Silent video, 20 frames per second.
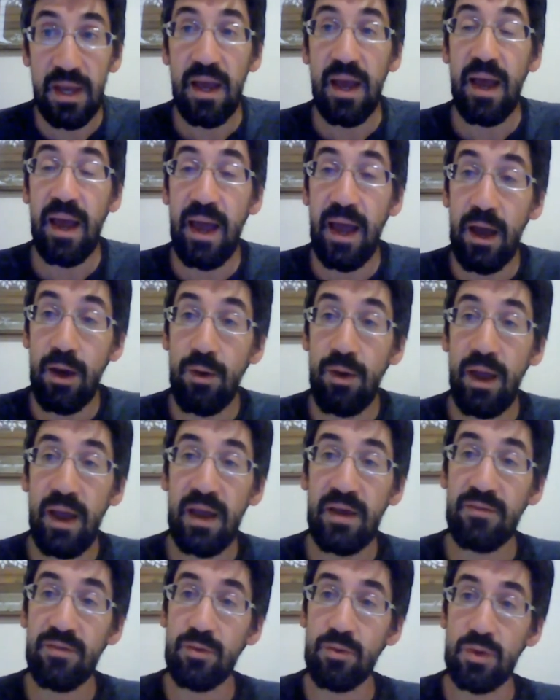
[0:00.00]
how
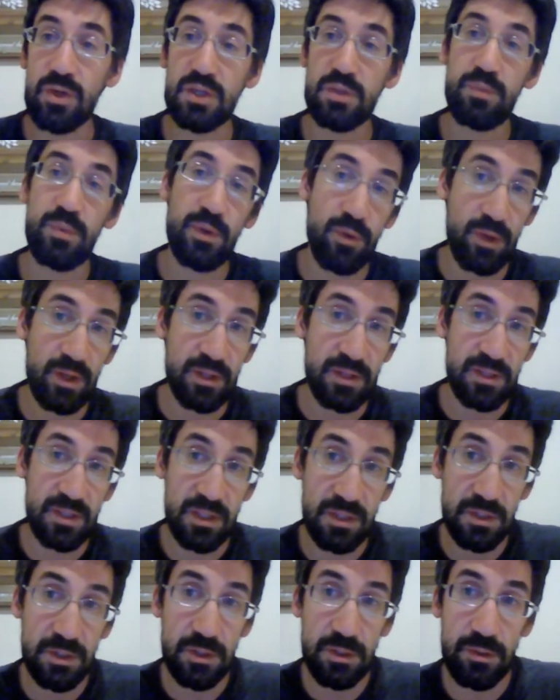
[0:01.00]
have your
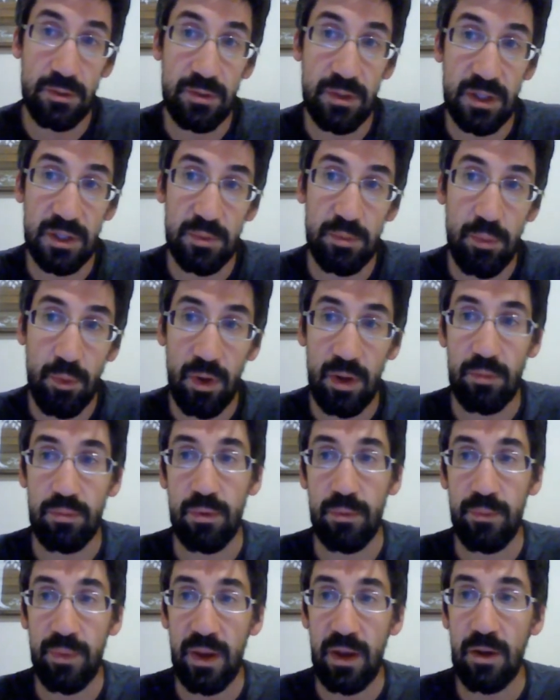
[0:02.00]
experiences to this point
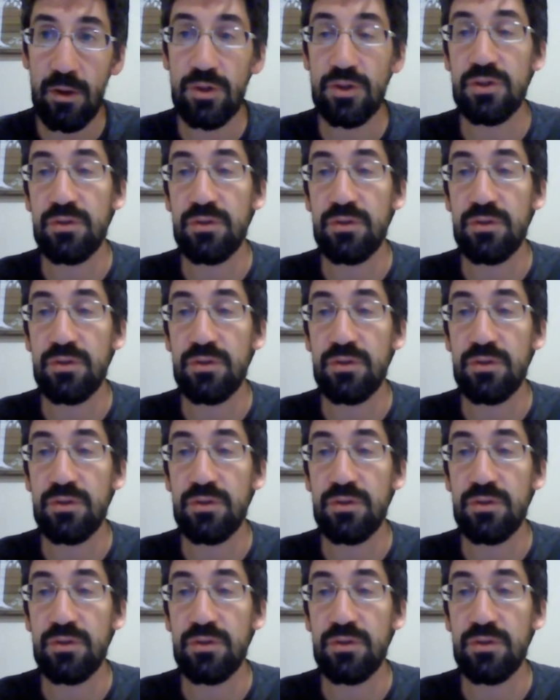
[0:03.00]
prepared you